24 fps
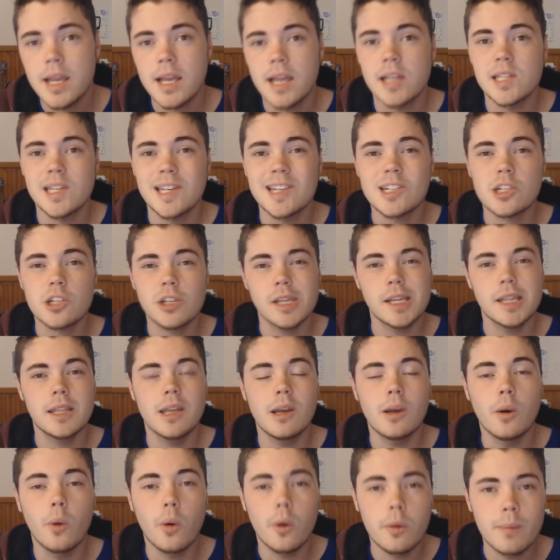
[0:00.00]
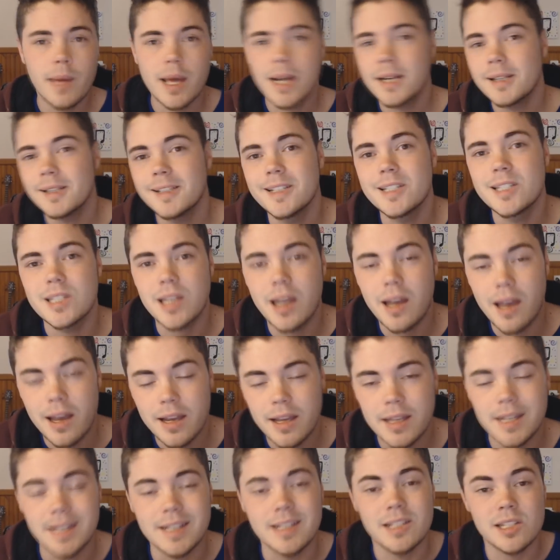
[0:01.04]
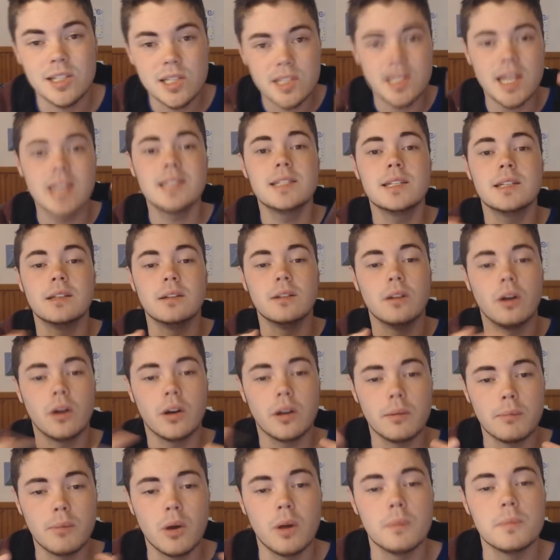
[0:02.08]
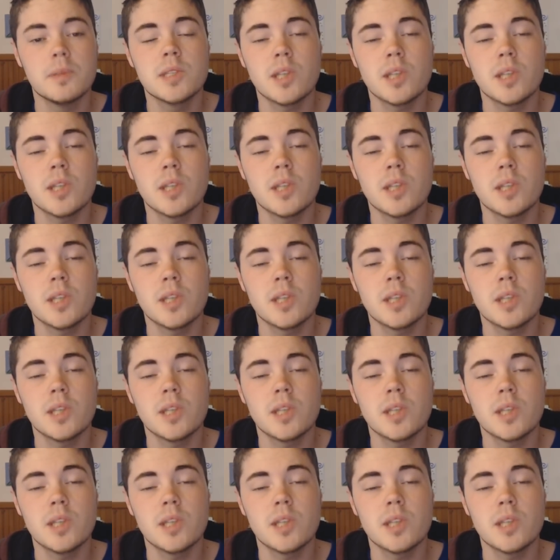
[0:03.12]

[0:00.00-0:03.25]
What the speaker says: Essentially, they're automatically targeted and centered on a mob.